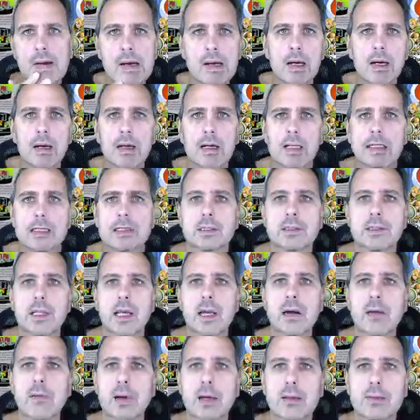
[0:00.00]
All right, so
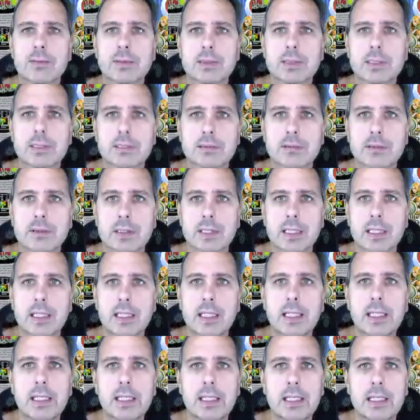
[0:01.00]
now I have a silver
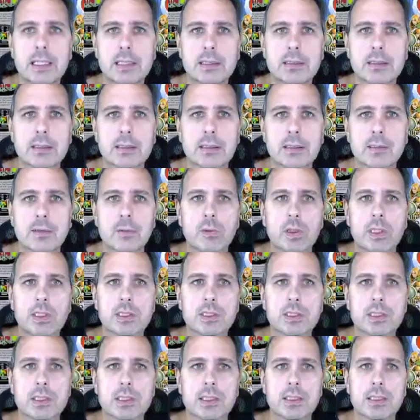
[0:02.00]
key. So the
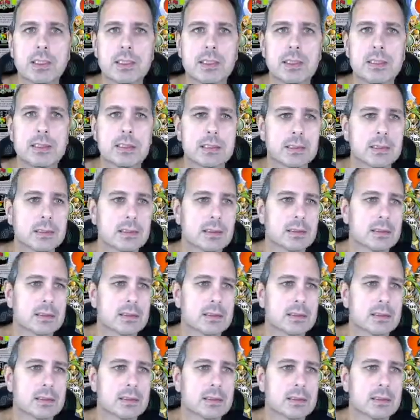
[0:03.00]
question is,